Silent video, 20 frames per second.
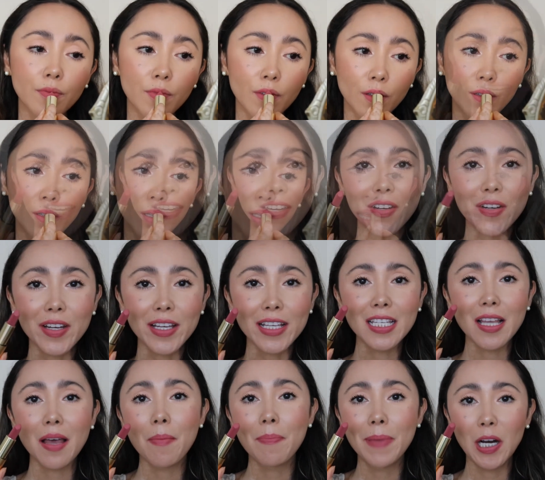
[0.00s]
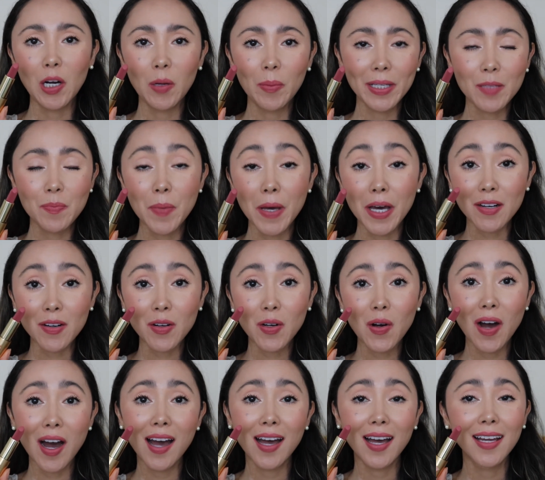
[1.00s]
Here is Velvet
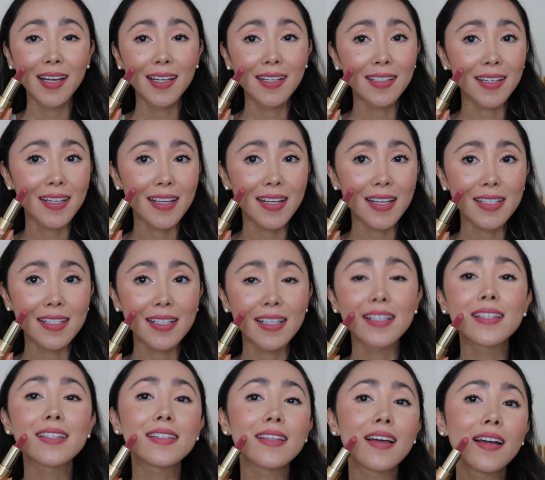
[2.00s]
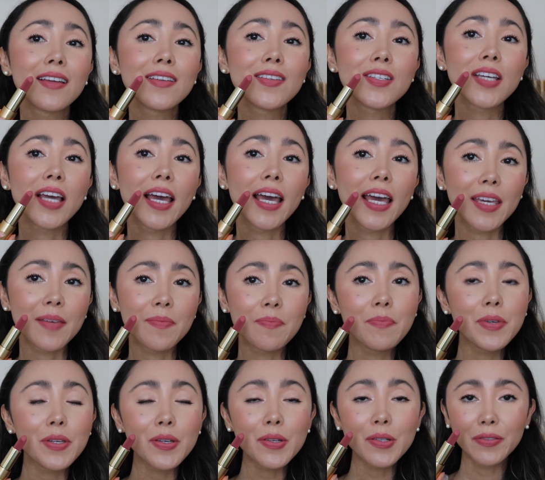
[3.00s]
Petal, and it is such a
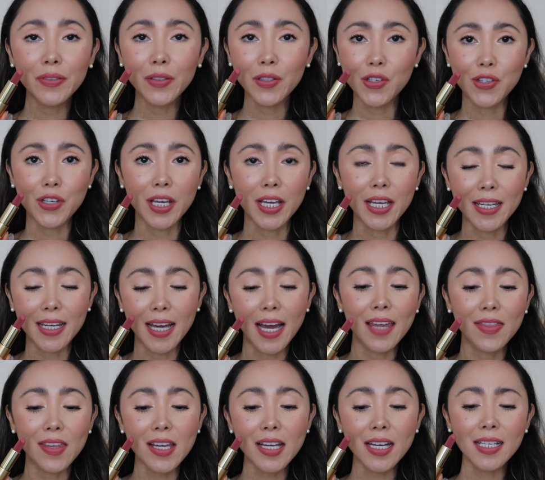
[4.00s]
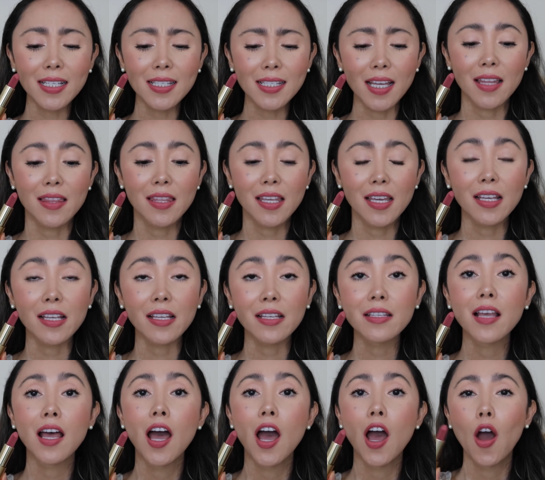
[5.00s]
beautiful shade. I think I said
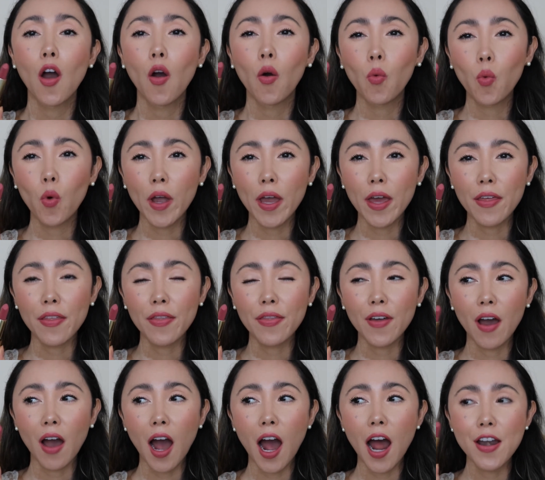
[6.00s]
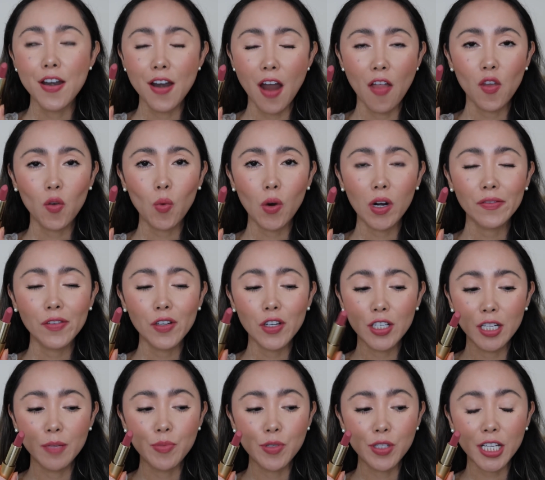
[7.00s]
this with another one of her
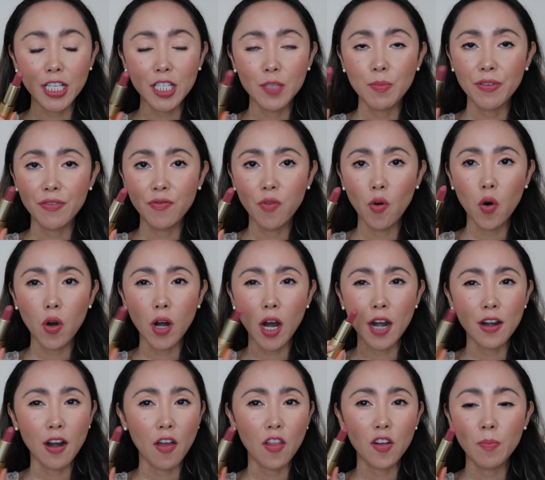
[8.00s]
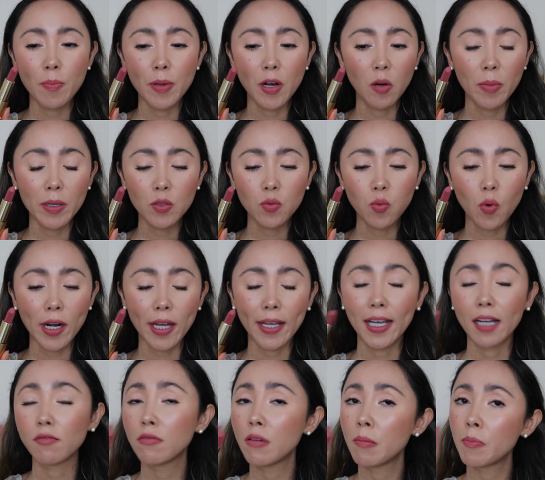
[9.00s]
lipsticks before, another velvet one. I
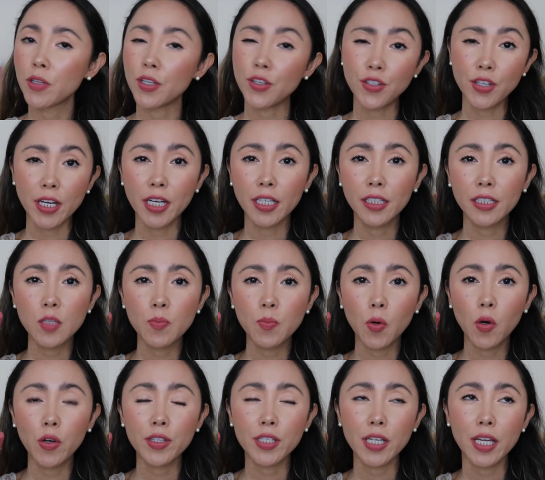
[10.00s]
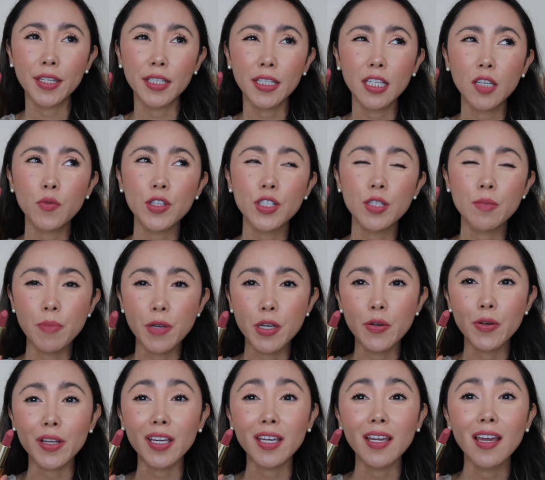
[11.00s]
can't remember the shade at this point. I think it was
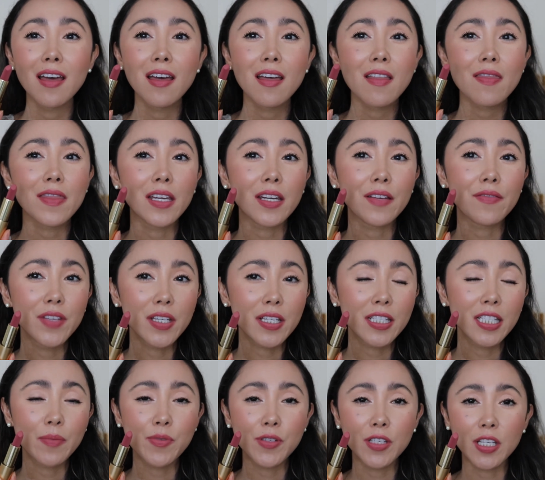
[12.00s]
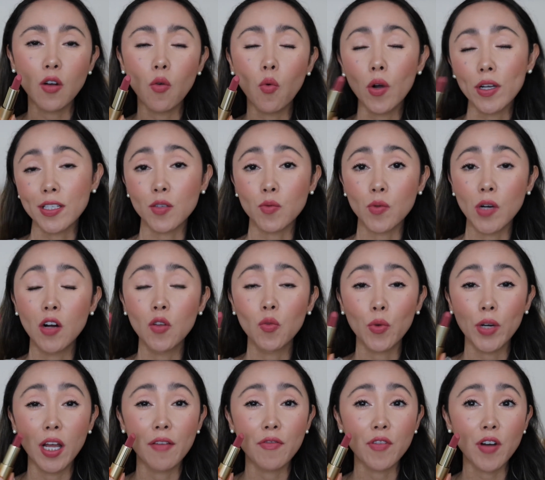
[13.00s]
Beauty. That if this lipstick was around
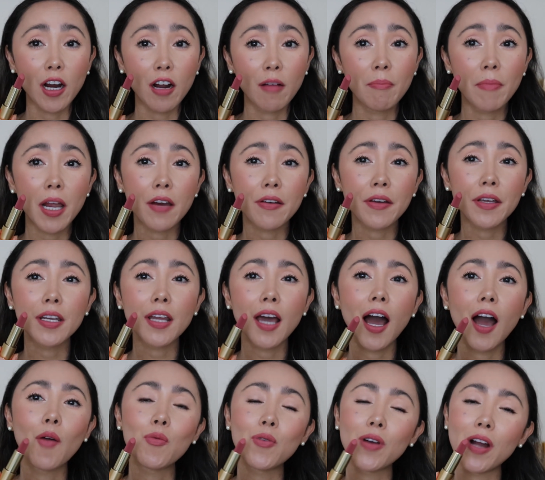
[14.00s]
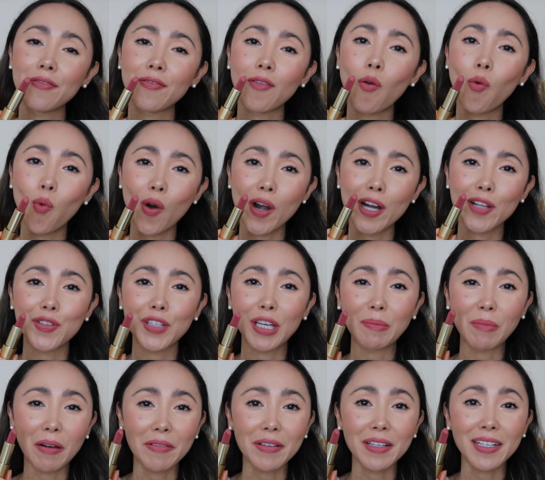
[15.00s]
whenever I got married, I would have wanted to
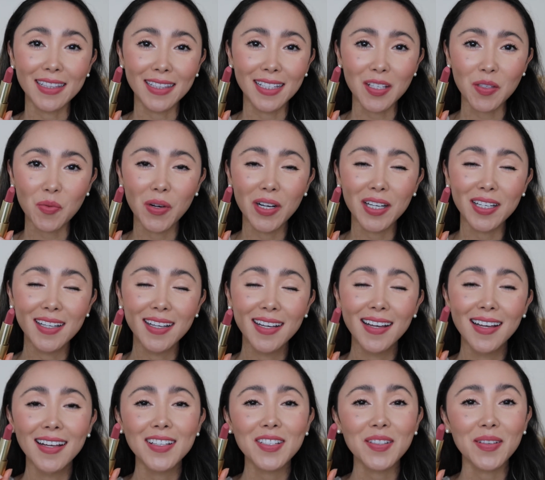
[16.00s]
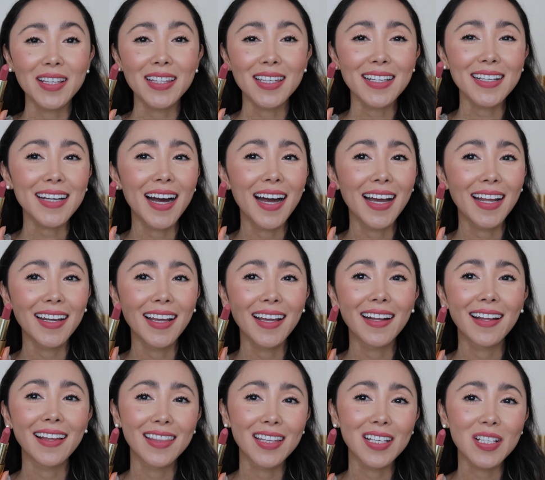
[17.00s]
get married in this one. So I think I
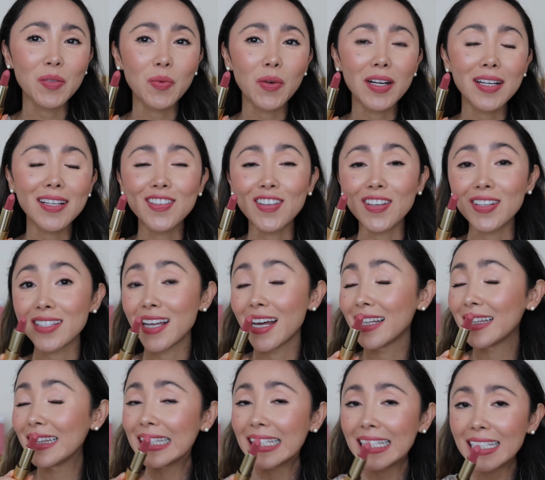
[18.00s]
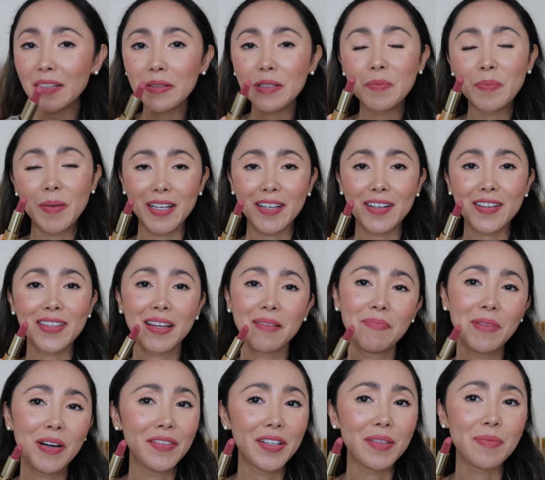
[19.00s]
like this one just a little bit better than
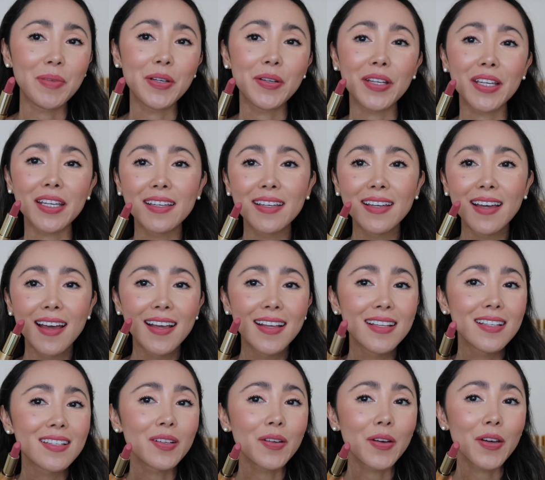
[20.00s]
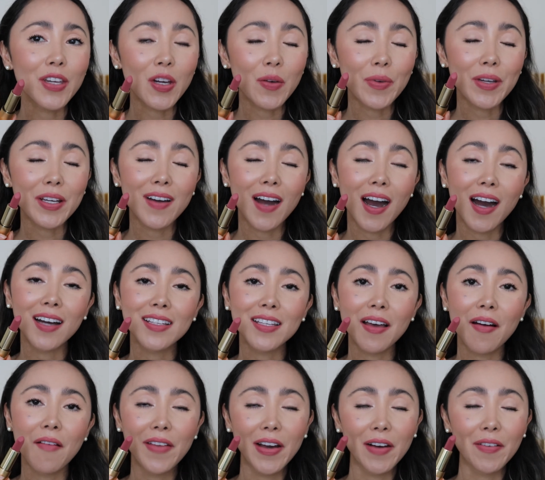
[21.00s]
Velvet Beauty. So here we
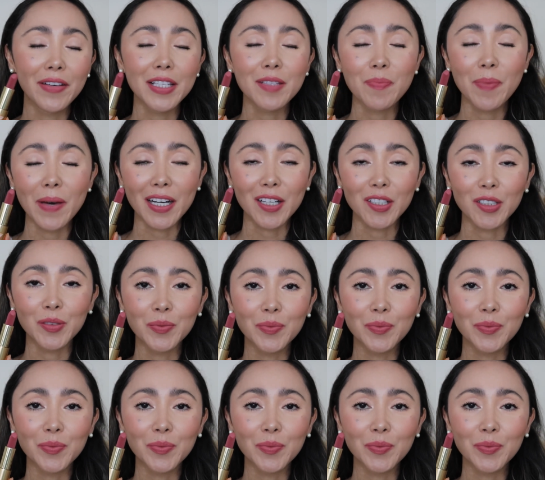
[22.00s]
got Velvet Petal.